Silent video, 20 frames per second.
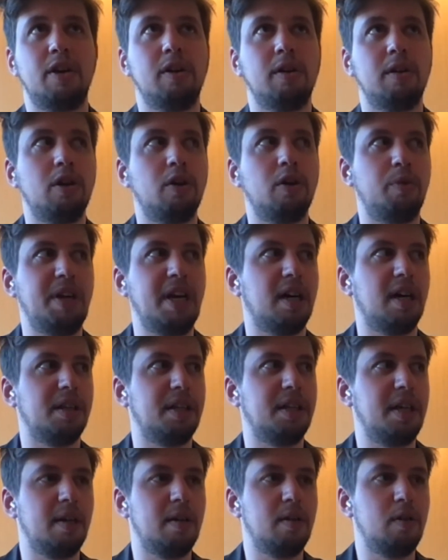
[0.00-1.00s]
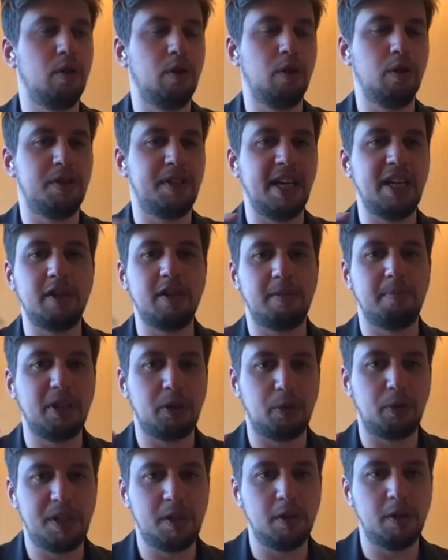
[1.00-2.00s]
earlier regarding the stage at
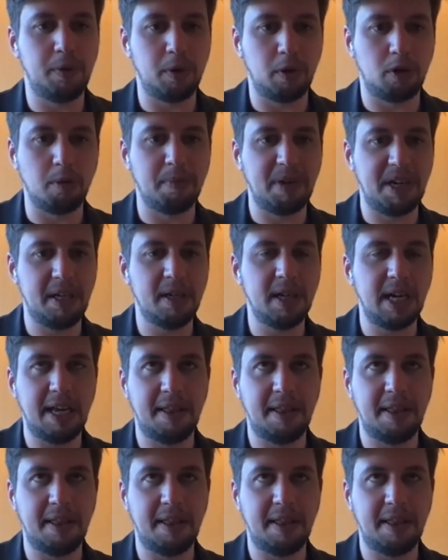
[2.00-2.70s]
maturity of your company.